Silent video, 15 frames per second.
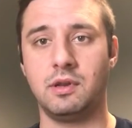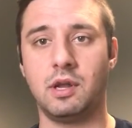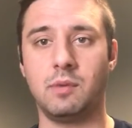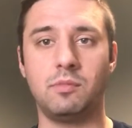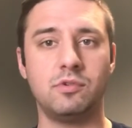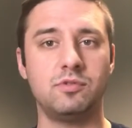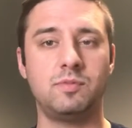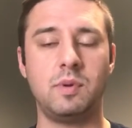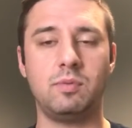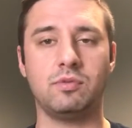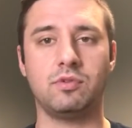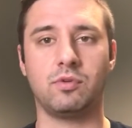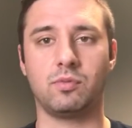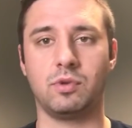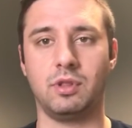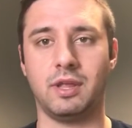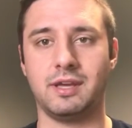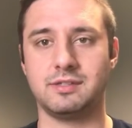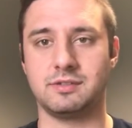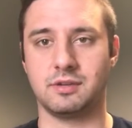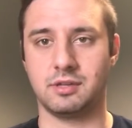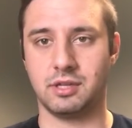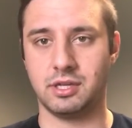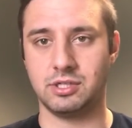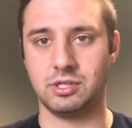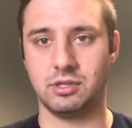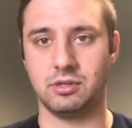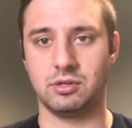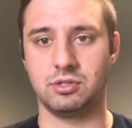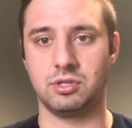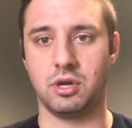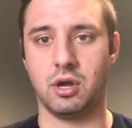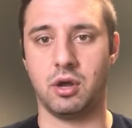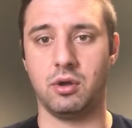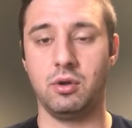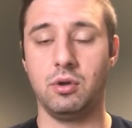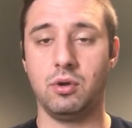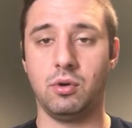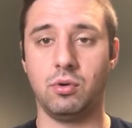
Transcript: Now, most people don't realize they're clenching their jaw,